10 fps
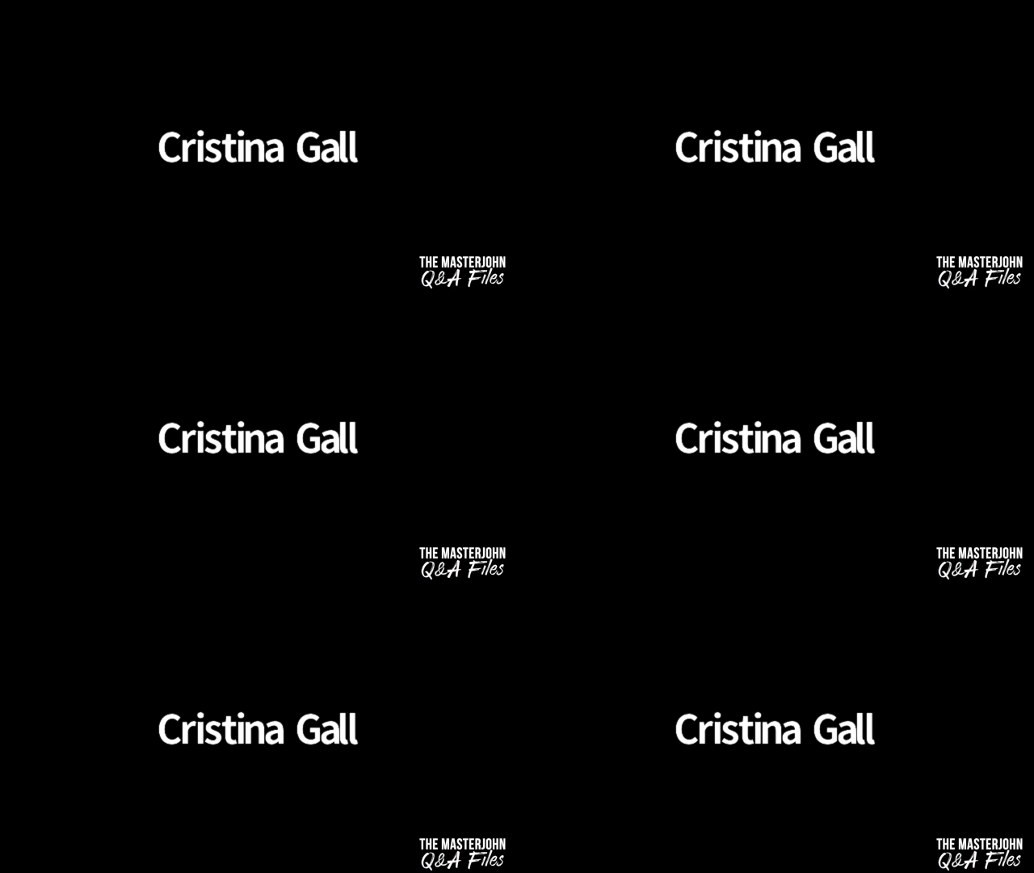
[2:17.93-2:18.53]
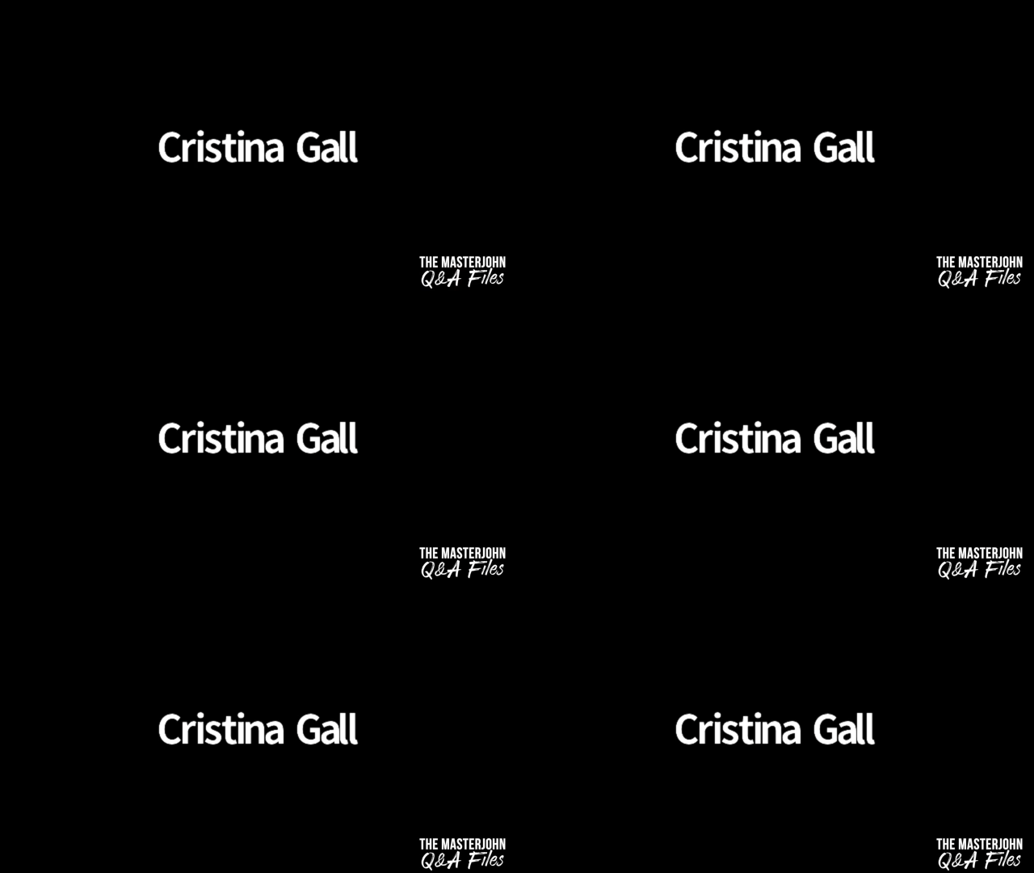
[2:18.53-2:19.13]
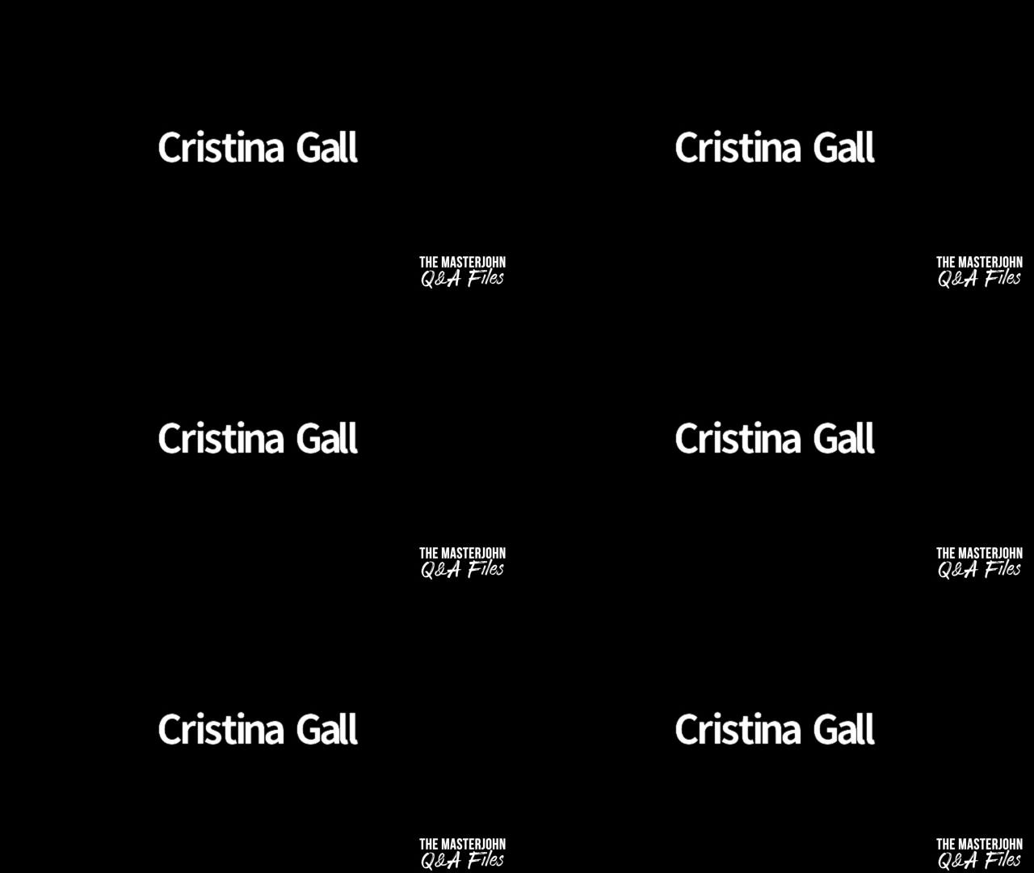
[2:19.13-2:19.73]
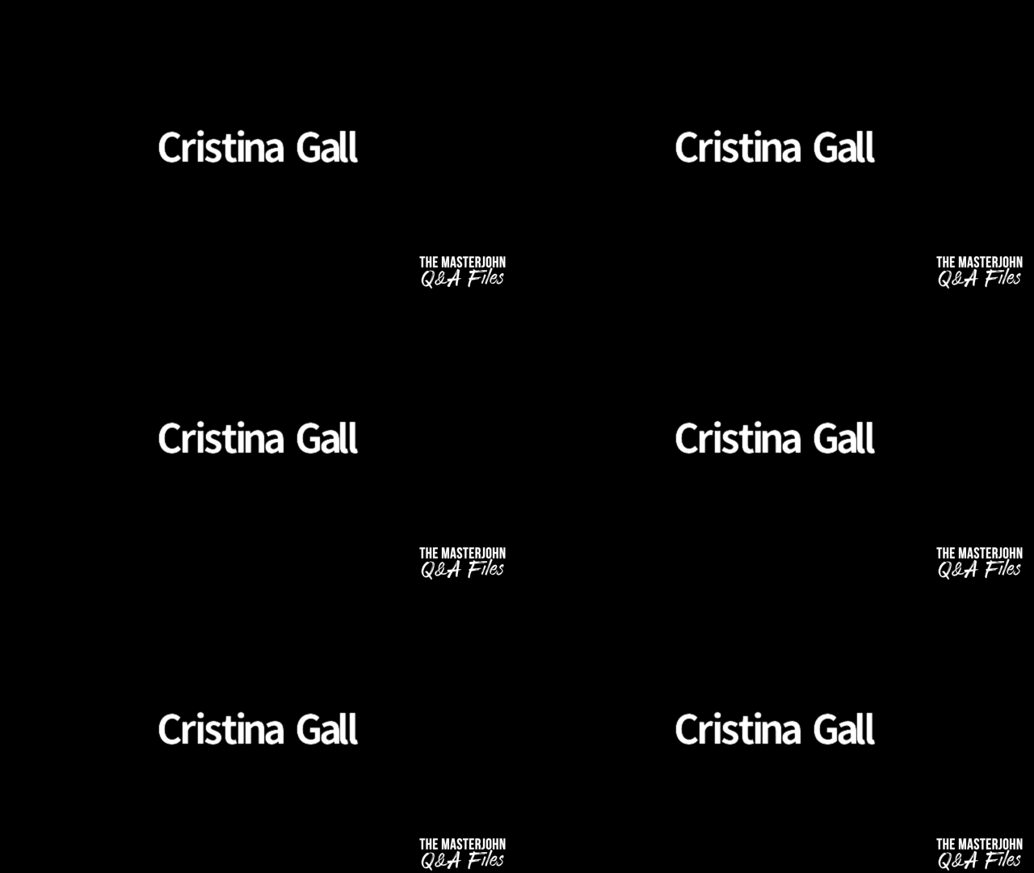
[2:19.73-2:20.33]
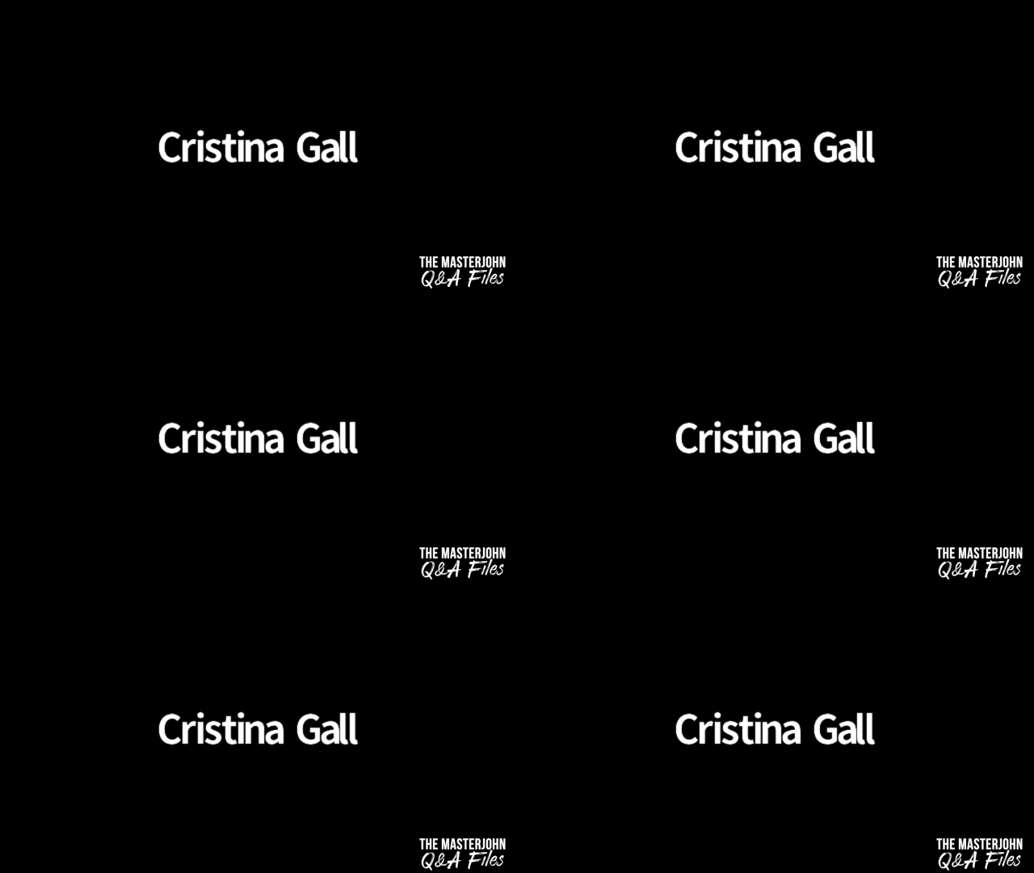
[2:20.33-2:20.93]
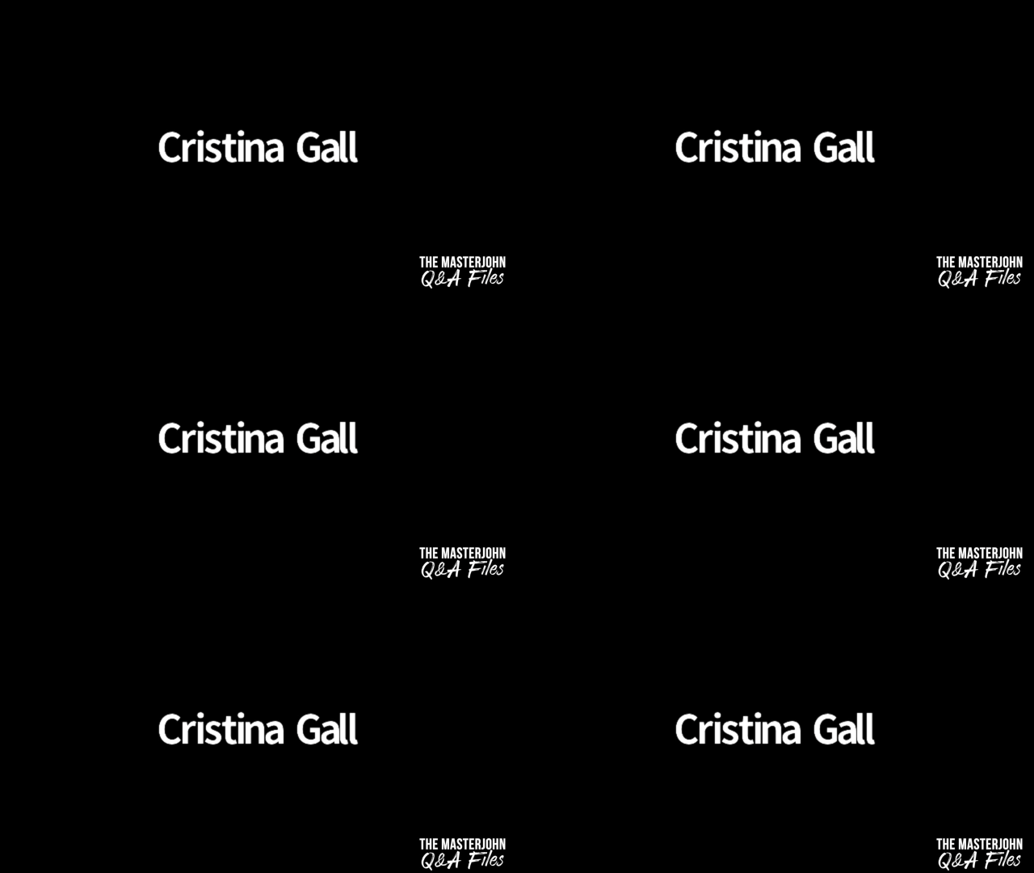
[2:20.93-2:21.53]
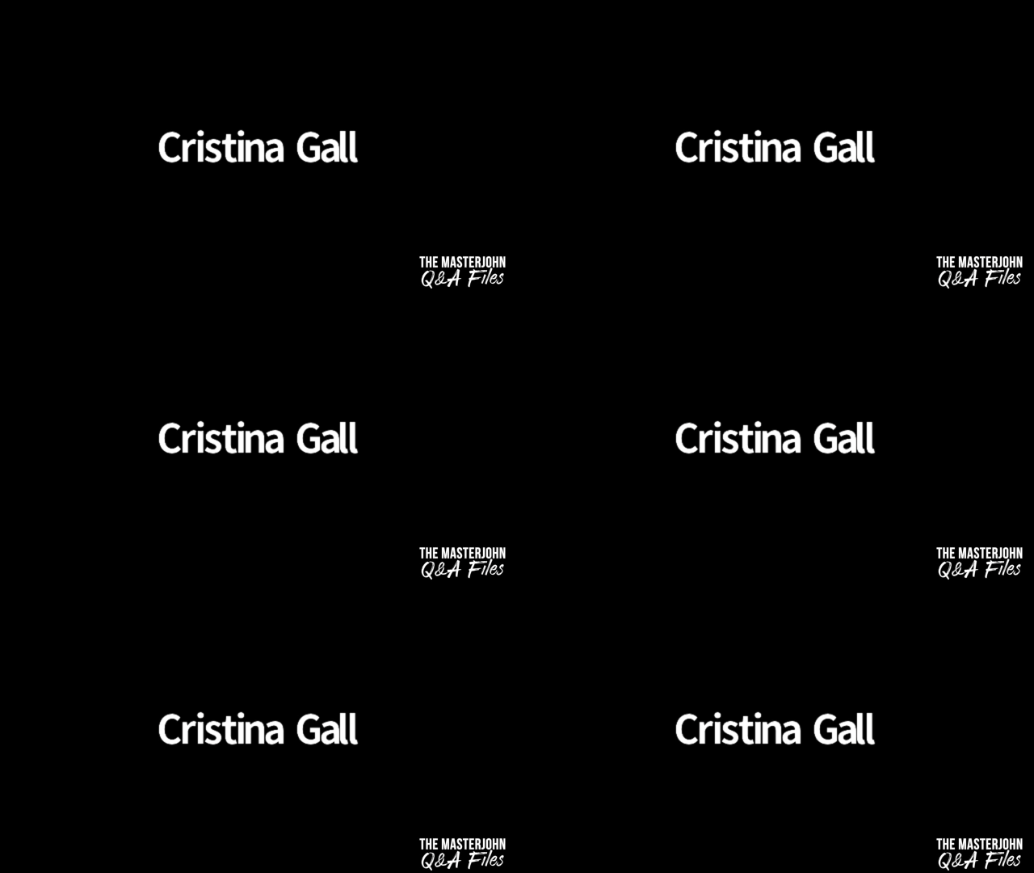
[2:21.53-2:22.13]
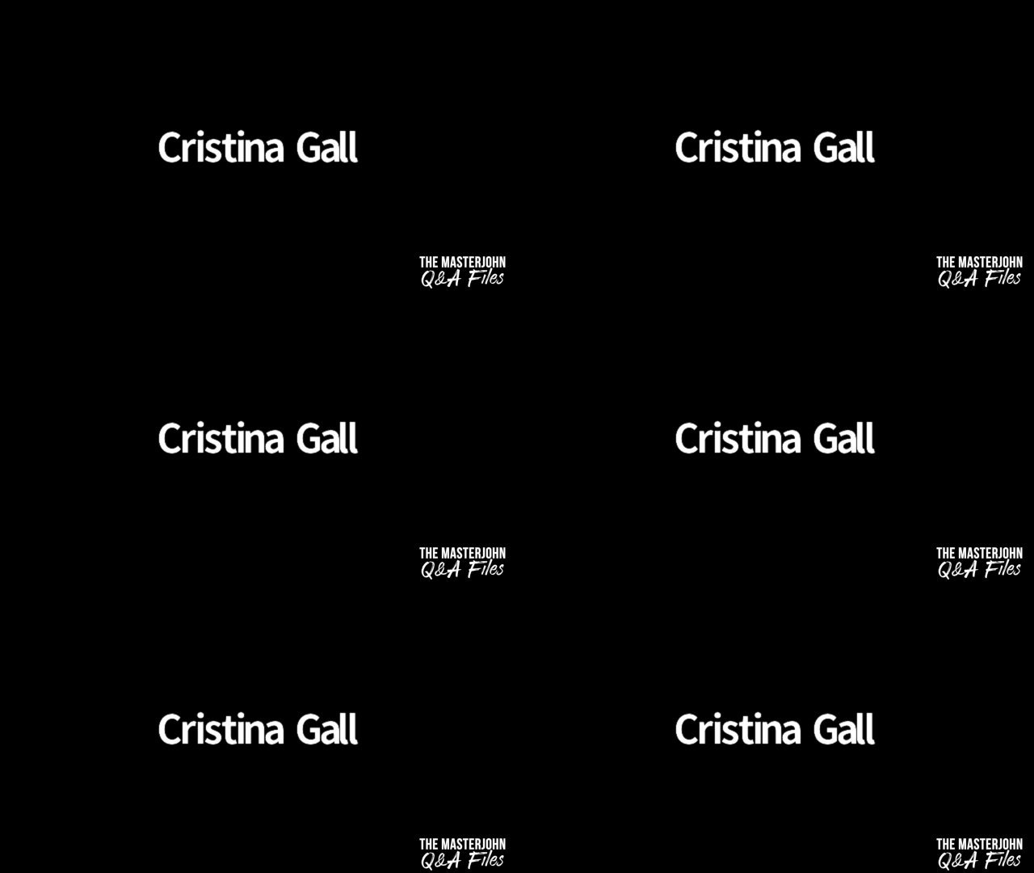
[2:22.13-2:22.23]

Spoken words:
Nobody's mouth can be seen.